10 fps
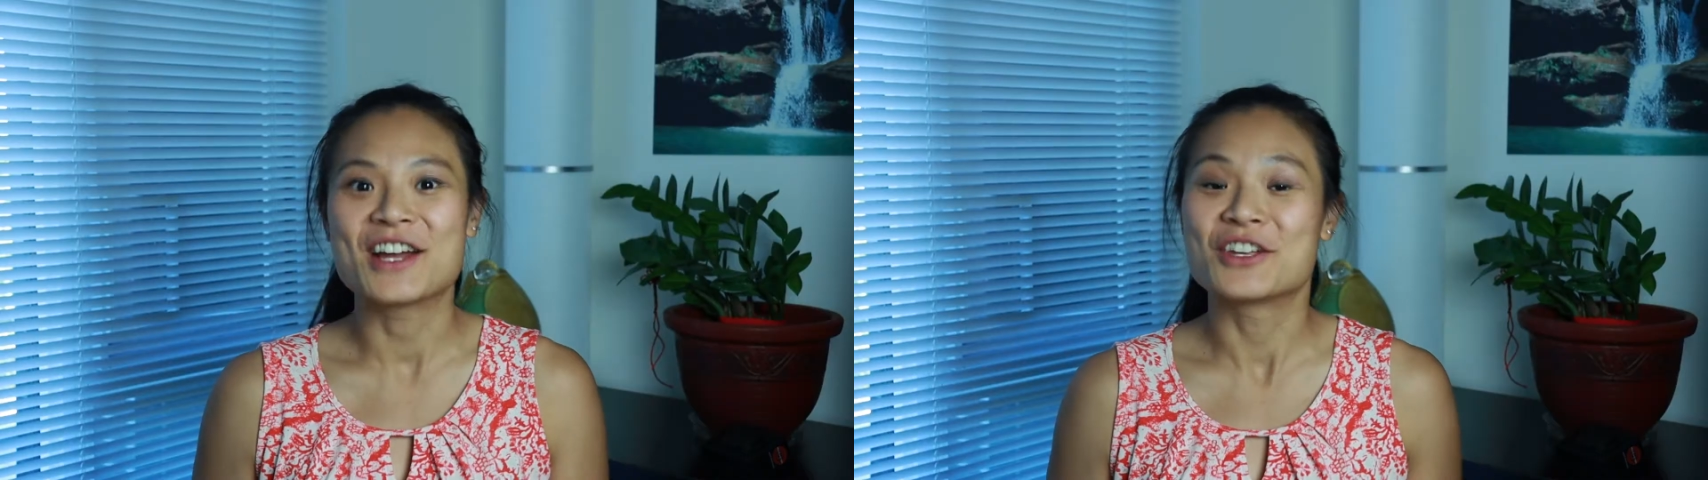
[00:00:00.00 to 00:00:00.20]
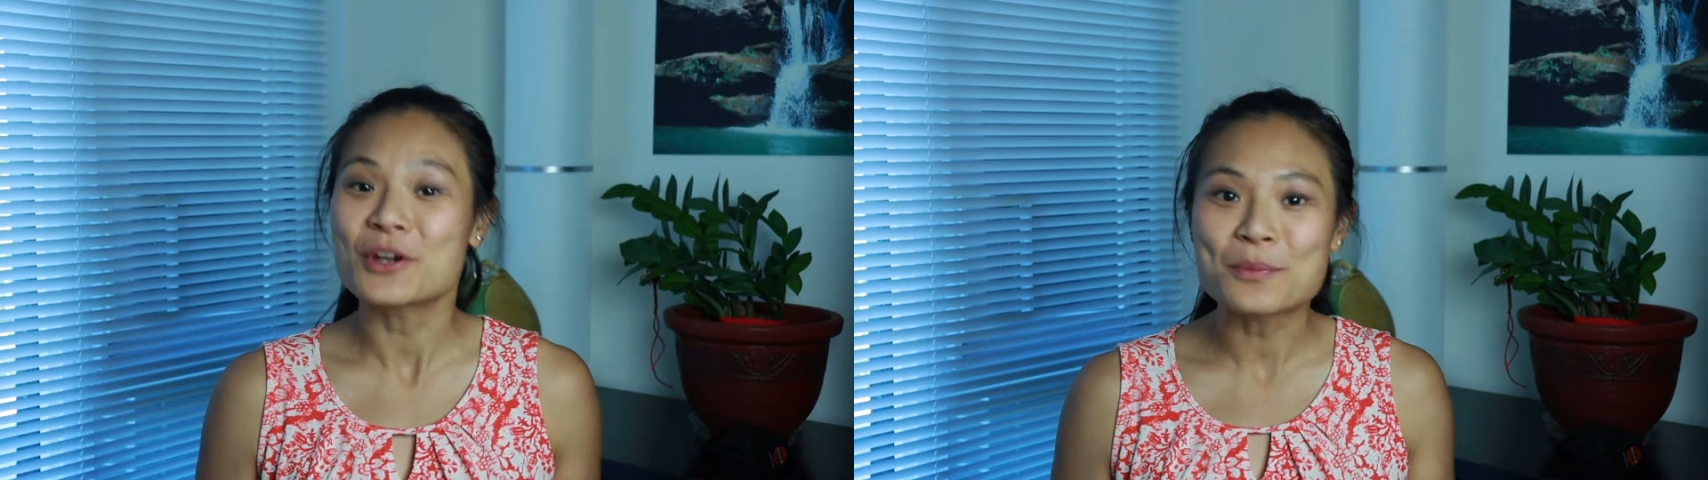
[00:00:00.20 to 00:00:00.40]

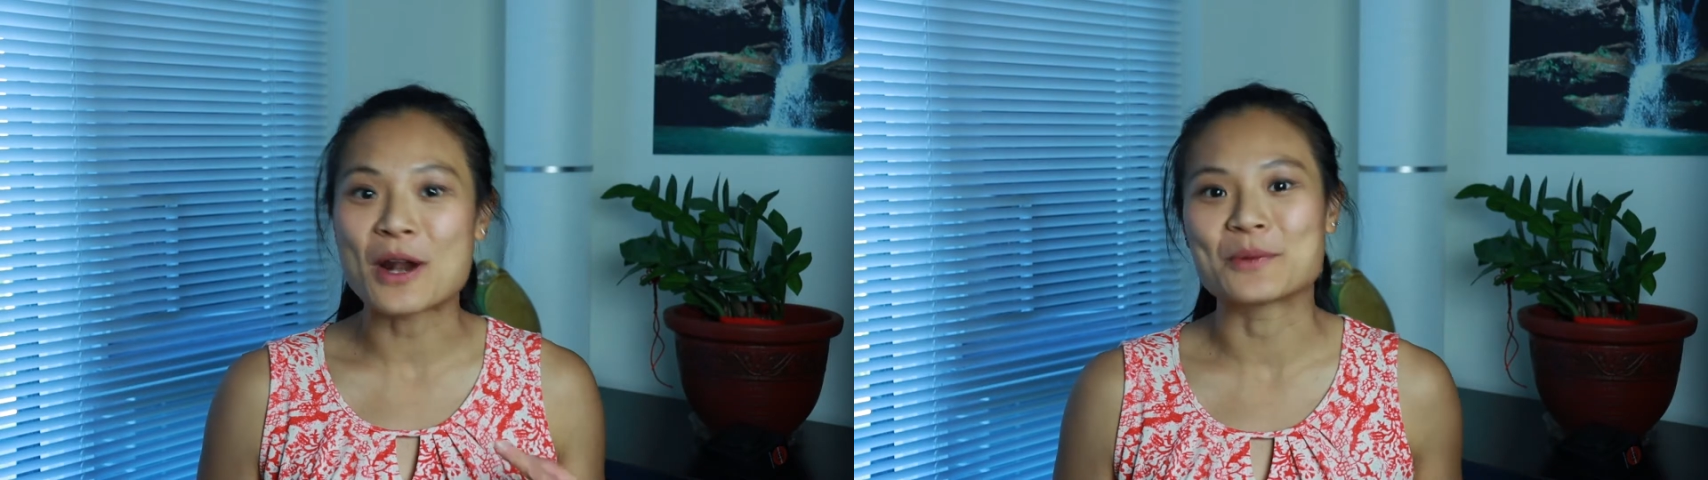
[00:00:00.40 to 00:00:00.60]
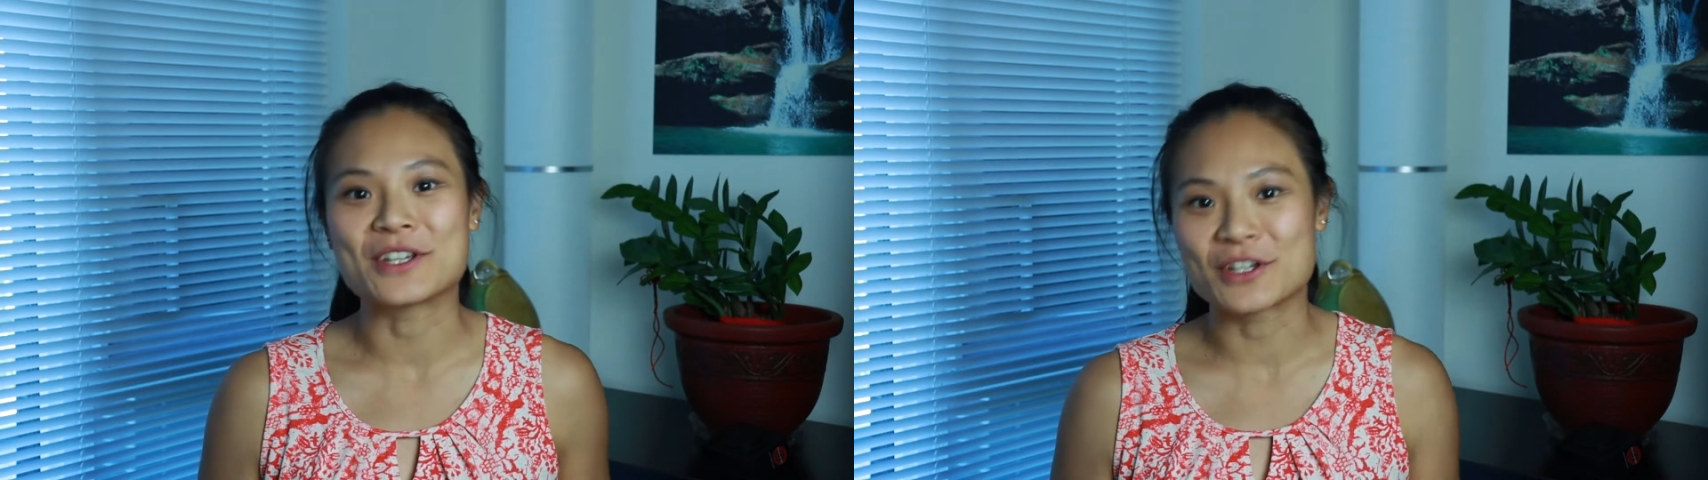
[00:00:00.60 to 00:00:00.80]
You're
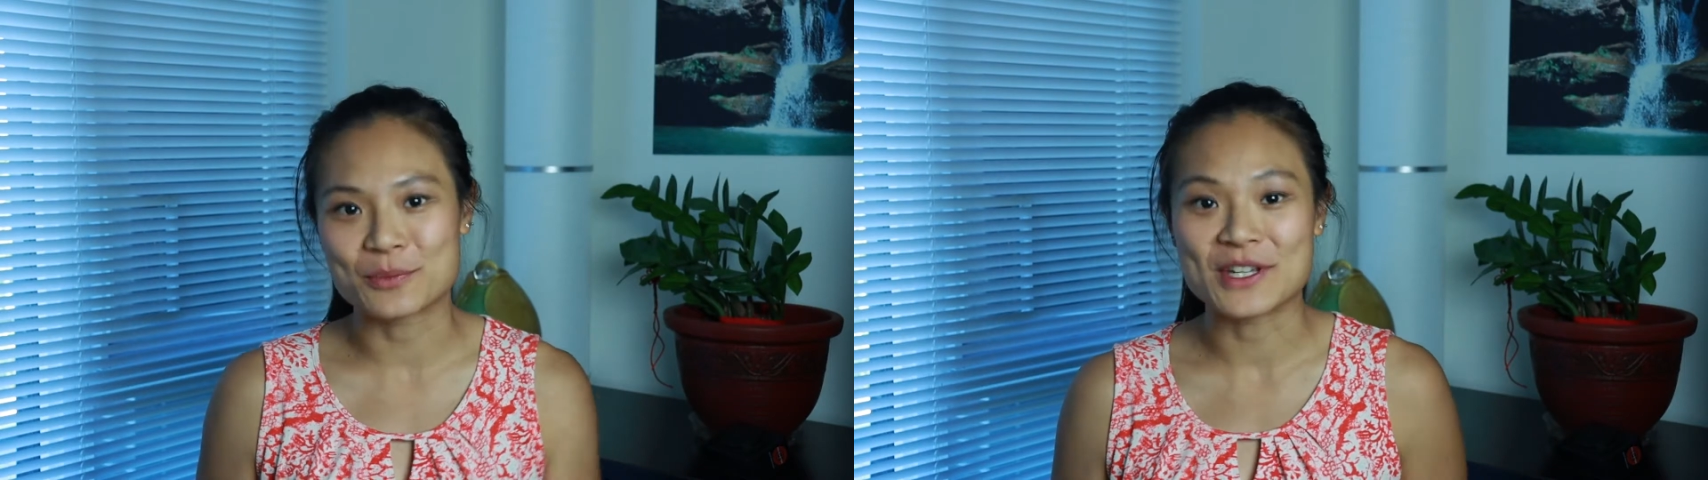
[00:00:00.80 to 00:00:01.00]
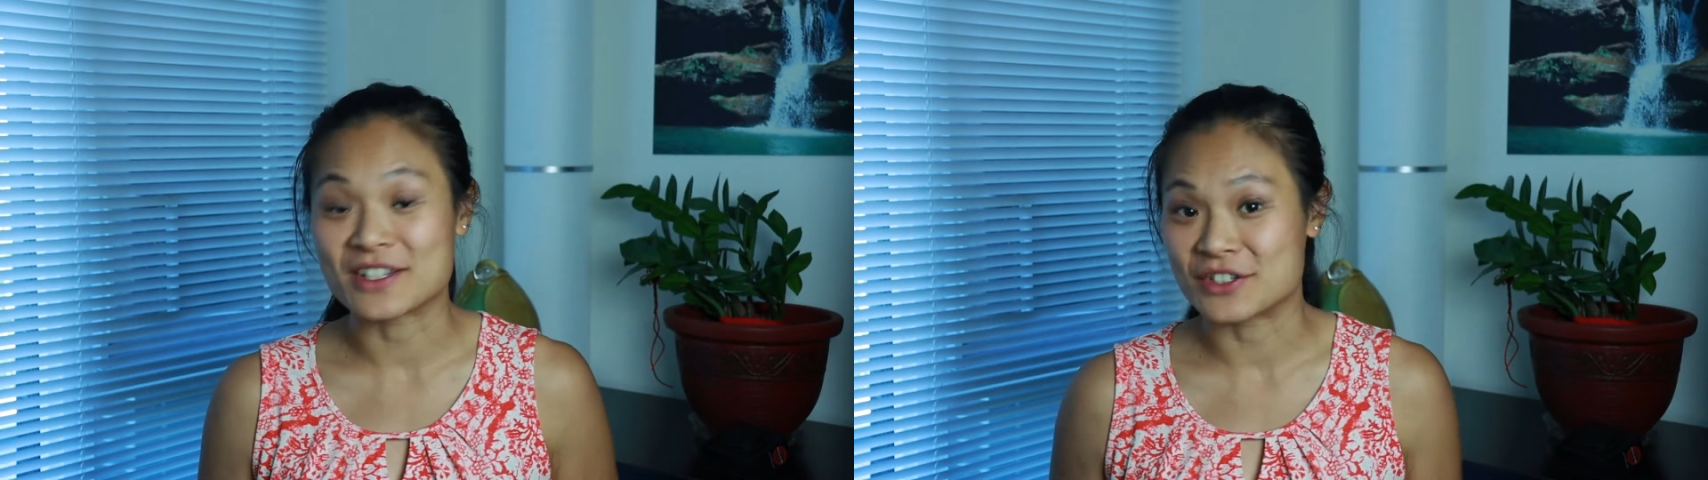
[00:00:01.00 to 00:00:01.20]
probably here
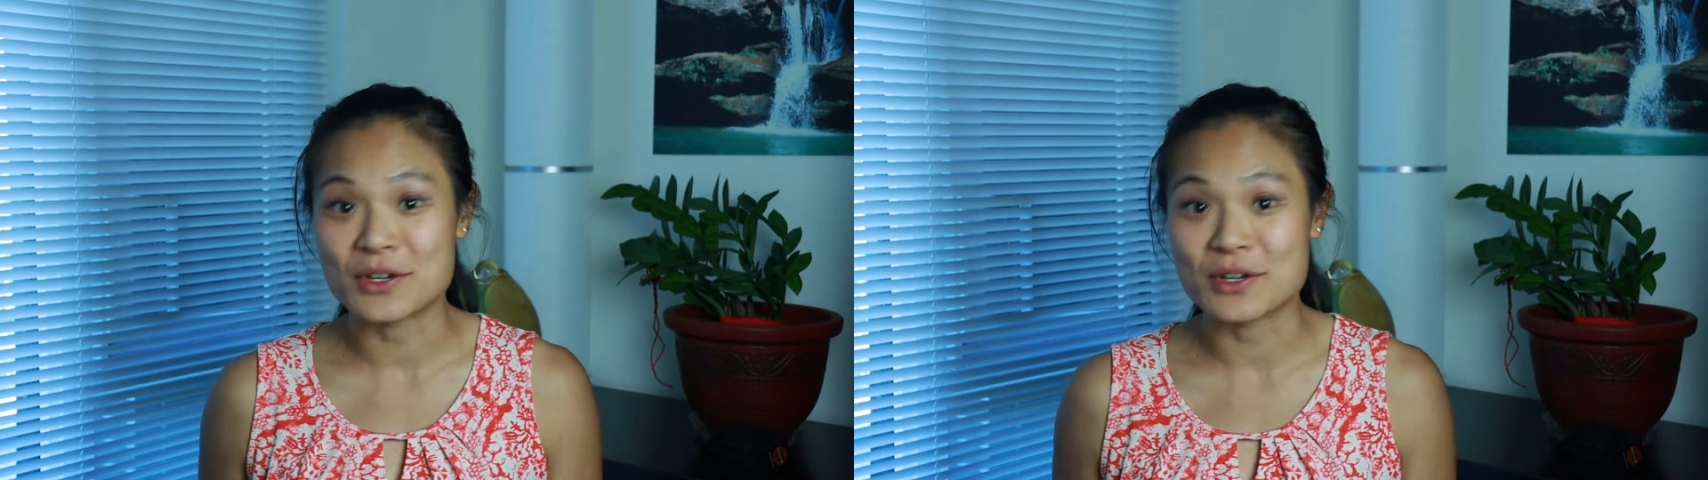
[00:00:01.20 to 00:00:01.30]
because